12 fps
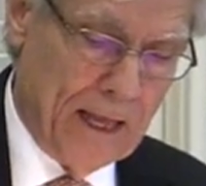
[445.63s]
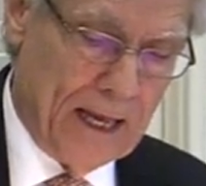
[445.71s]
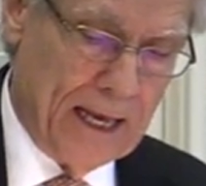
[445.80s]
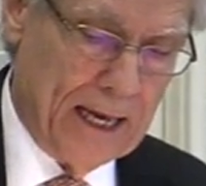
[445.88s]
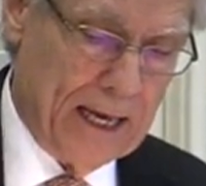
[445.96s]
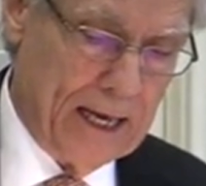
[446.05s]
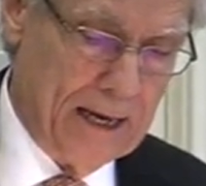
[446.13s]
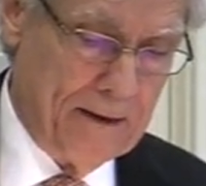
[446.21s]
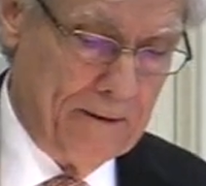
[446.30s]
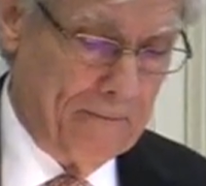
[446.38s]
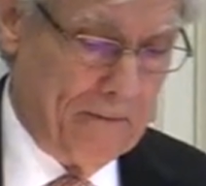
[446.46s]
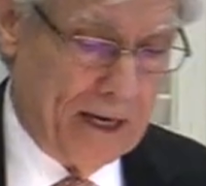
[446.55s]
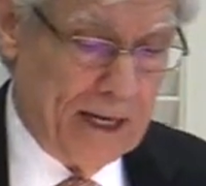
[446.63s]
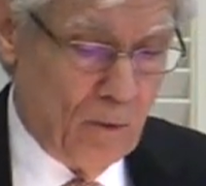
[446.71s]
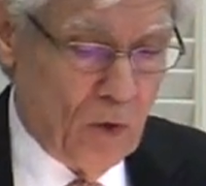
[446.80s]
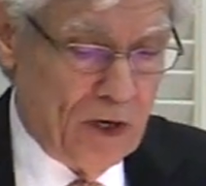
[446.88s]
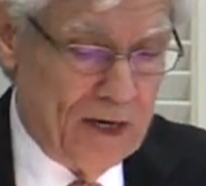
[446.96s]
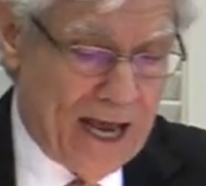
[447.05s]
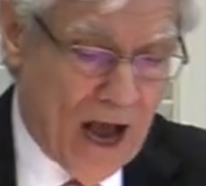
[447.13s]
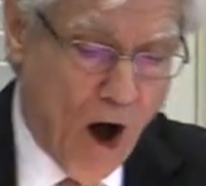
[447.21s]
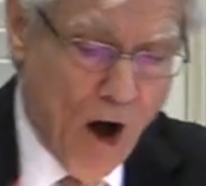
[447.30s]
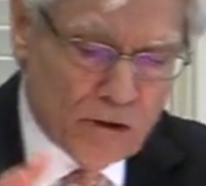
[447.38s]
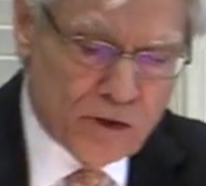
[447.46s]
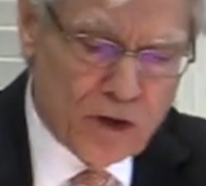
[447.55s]
He, but he would
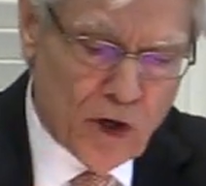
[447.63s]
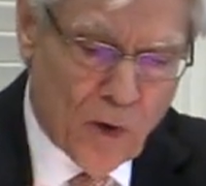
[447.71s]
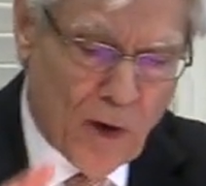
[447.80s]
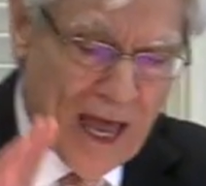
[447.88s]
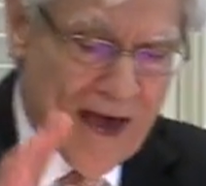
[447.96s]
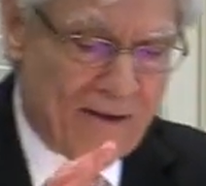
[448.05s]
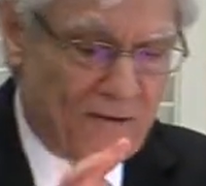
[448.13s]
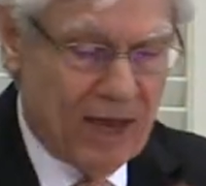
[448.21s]
also have